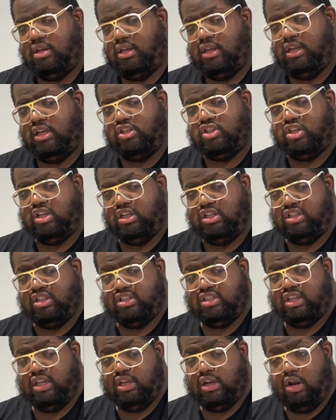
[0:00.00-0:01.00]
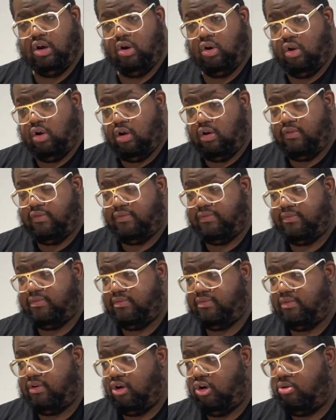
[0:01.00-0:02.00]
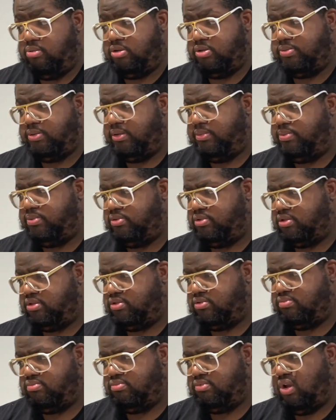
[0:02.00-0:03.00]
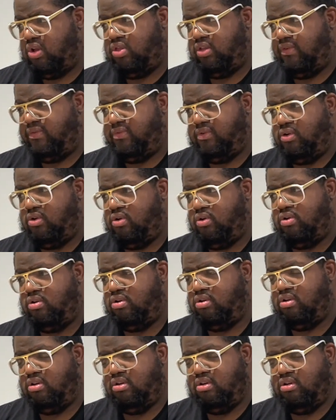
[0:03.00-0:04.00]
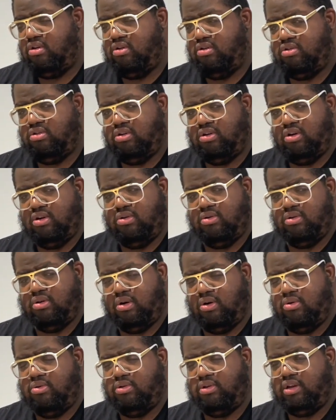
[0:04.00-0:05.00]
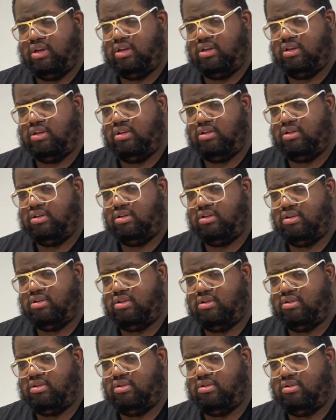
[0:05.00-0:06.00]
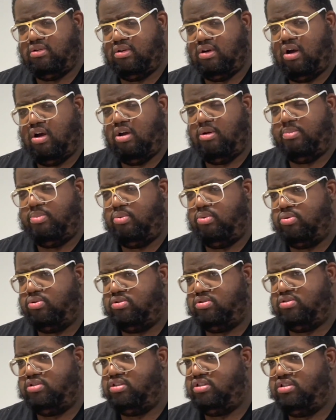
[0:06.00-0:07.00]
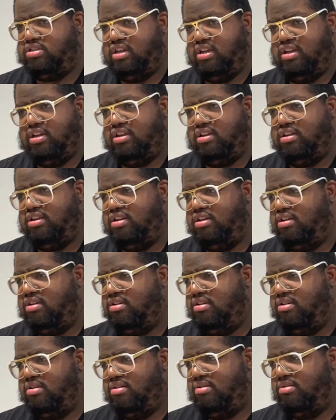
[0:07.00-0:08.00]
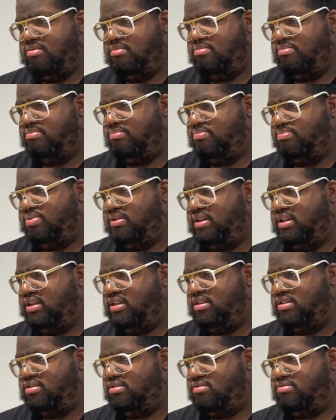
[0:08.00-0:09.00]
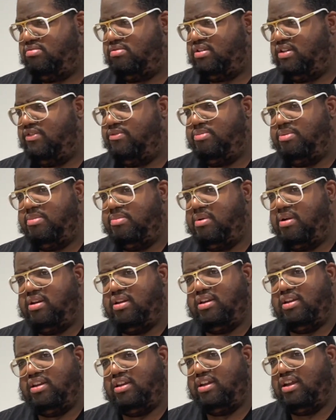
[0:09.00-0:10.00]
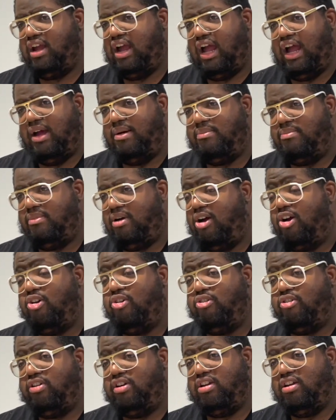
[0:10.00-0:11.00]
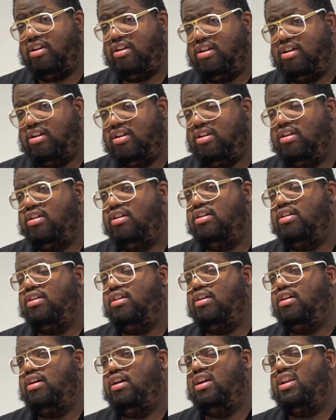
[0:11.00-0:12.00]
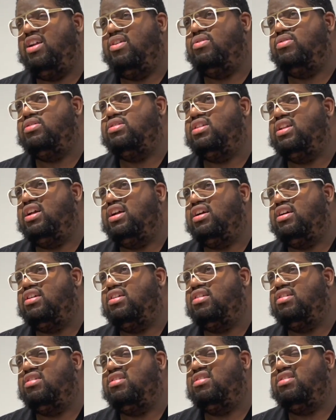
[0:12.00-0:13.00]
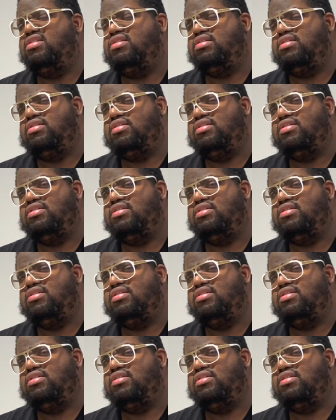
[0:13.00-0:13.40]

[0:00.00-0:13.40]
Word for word: literally just seeing a lot of homeless people just on the floor, you know, holding cardboard, just saying, please give me money, I'm hungry. And I was like, huh?